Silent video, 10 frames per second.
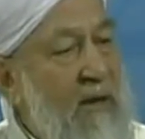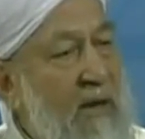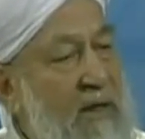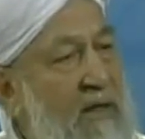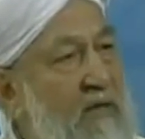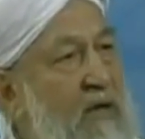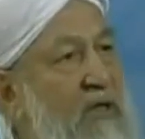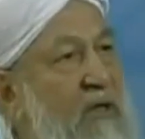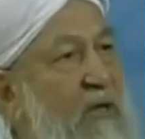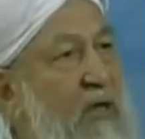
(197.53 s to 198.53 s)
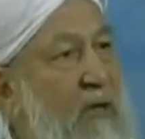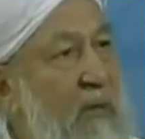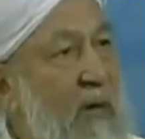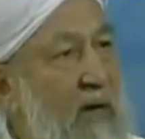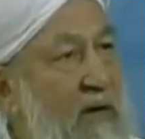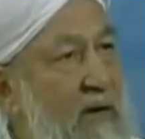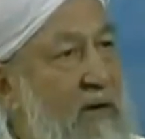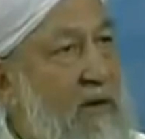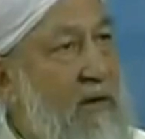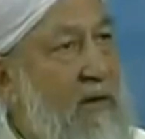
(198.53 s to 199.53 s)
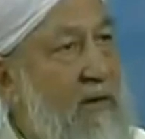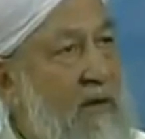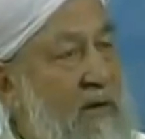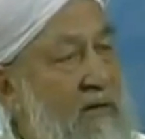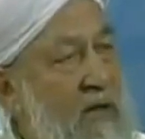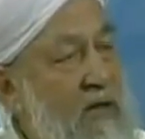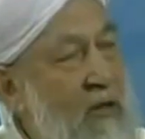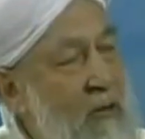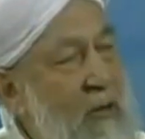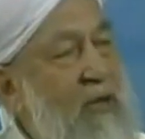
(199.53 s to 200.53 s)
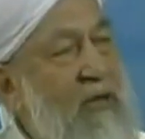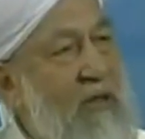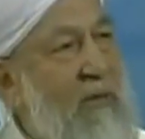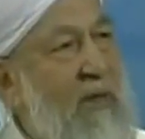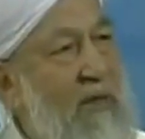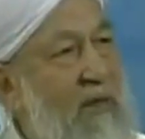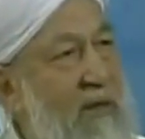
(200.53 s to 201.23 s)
reservation on their part, if they totally submit,